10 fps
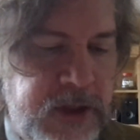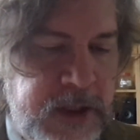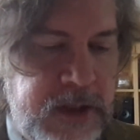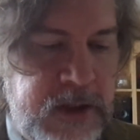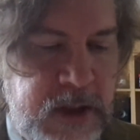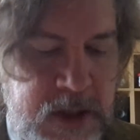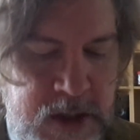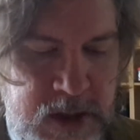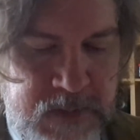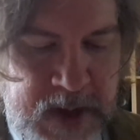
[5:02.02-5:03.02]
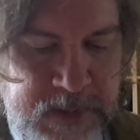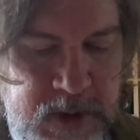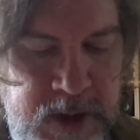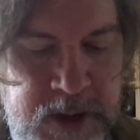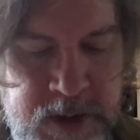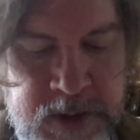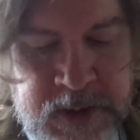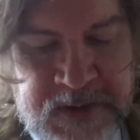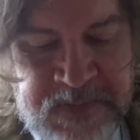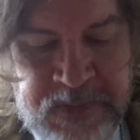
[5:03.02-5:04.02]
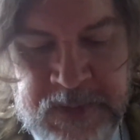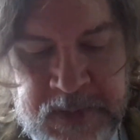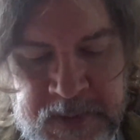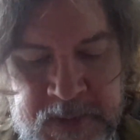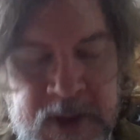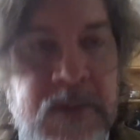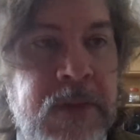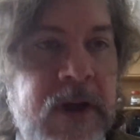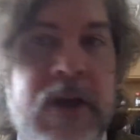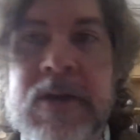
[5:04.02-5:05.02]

just the pipe of the year, but